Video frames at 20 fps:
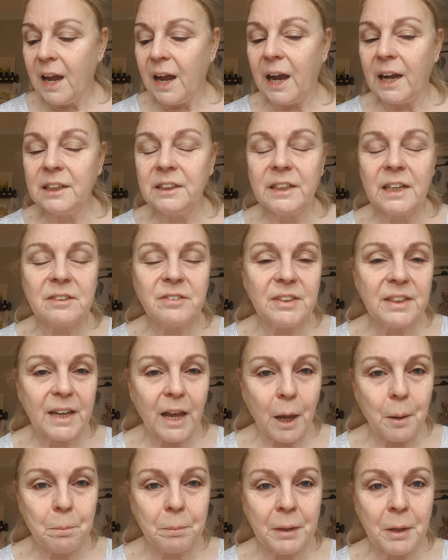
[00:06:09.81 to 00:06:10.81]
And yes, it
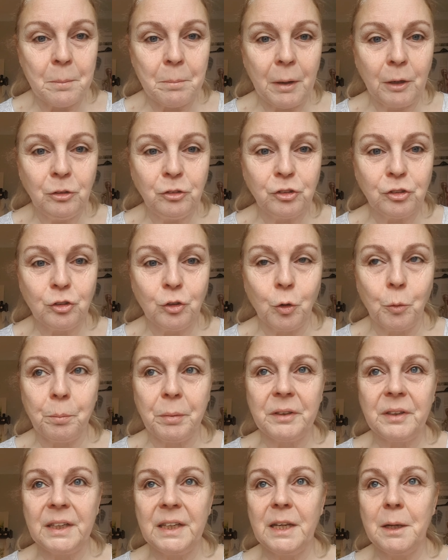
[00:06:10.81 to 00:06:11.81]
can be emotional,
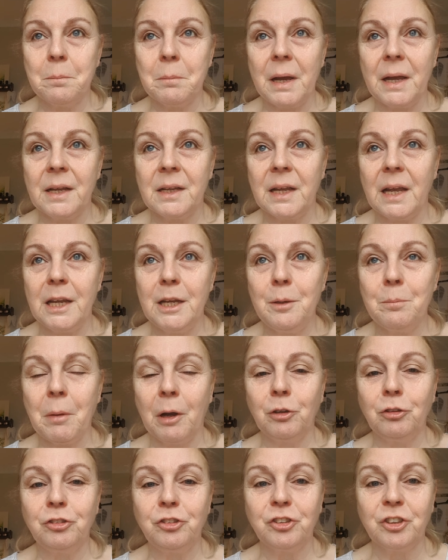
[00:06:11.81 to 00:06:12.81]
but the
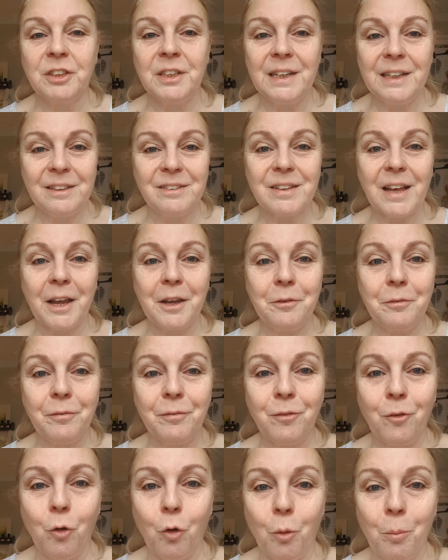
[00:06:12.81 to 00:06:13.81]
emotion is a
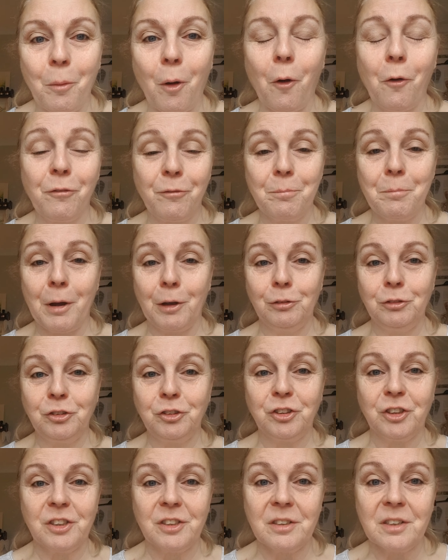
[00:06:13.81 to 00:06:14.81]
form of
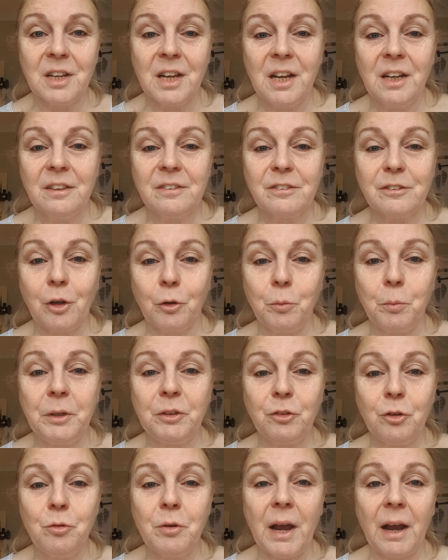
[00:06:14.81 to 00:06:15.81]
motion. So we
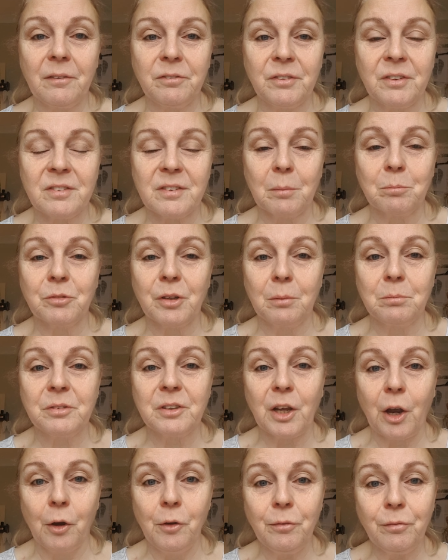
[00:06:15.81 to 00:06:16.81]
do have to sometimes
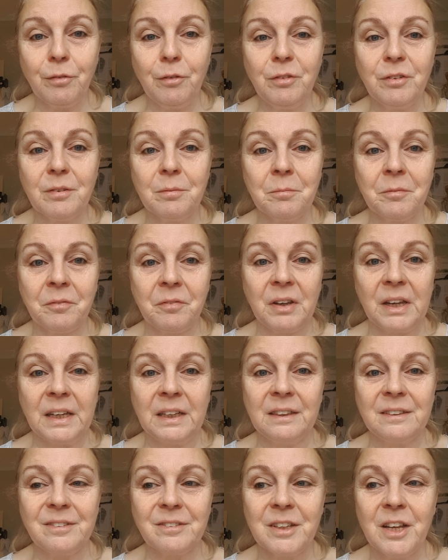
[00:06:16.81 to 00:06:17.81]
go through some
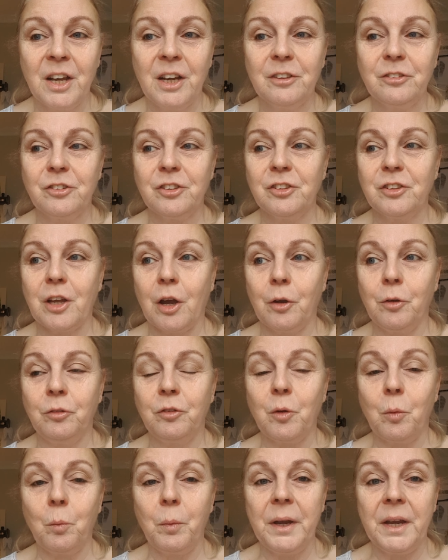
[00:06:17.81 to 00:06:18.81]
things to know
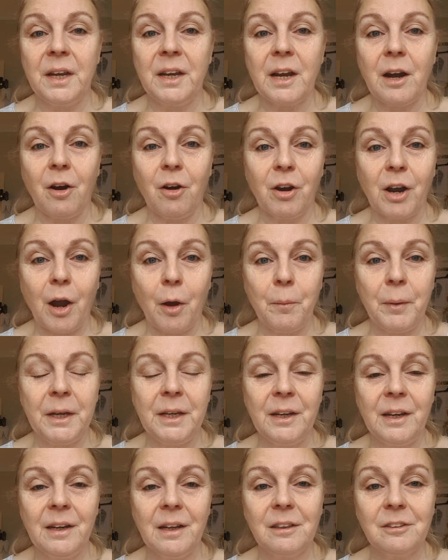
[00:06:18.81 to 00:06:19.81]
that we are
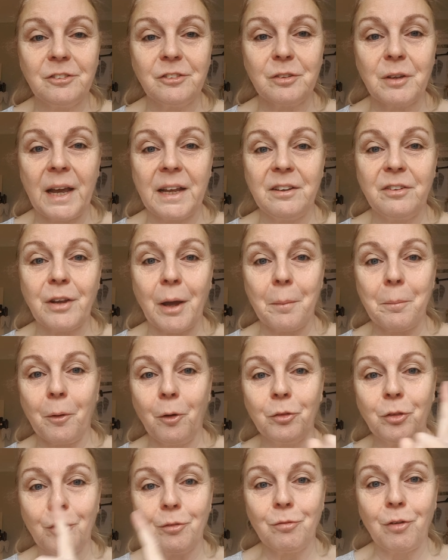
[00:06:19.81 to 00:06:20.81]
going to end up
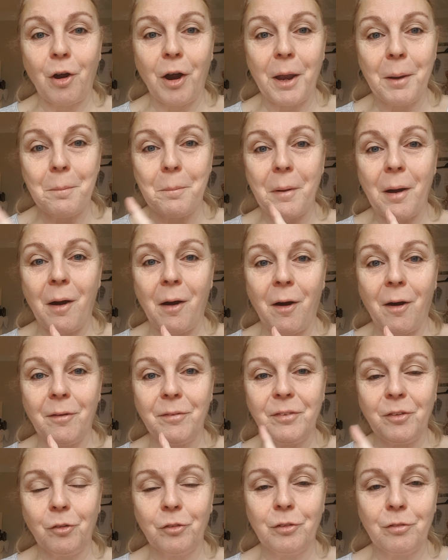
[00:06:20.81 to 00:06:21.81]
on the right
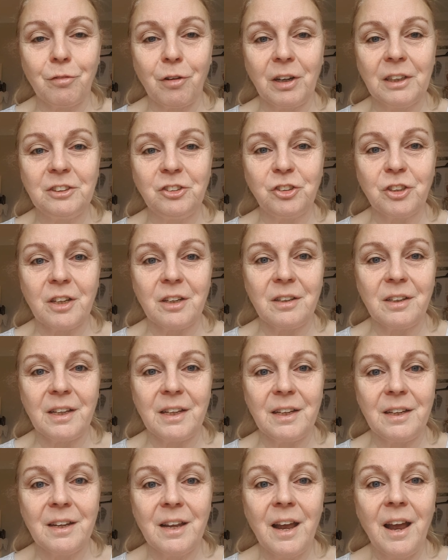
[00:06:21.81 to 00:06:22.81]
path, on the right
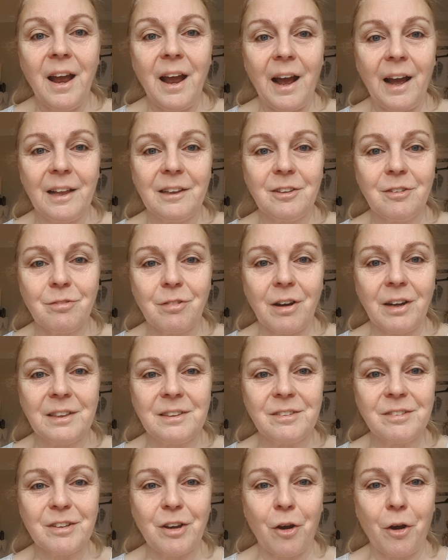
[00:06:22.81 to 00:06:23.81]
journey, at the
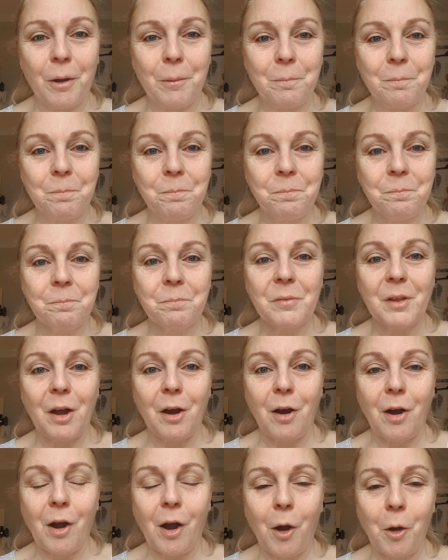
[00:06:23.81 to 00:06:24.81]
right time.
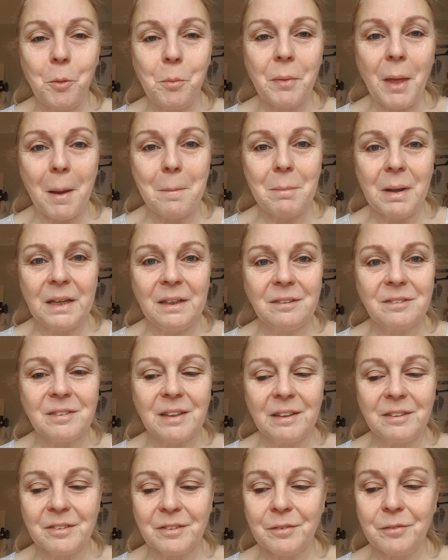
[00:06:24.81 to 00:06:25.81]
I hope that makes
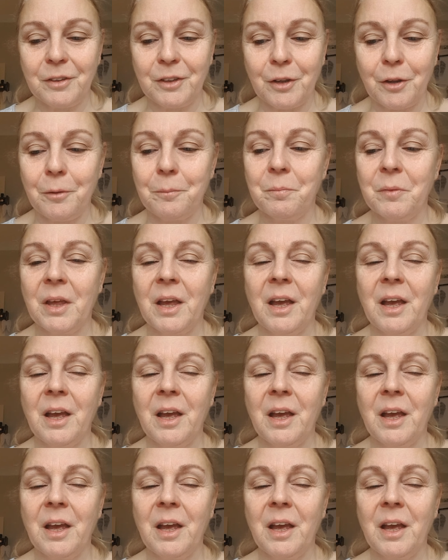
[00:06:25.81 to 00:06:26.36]
sense for you.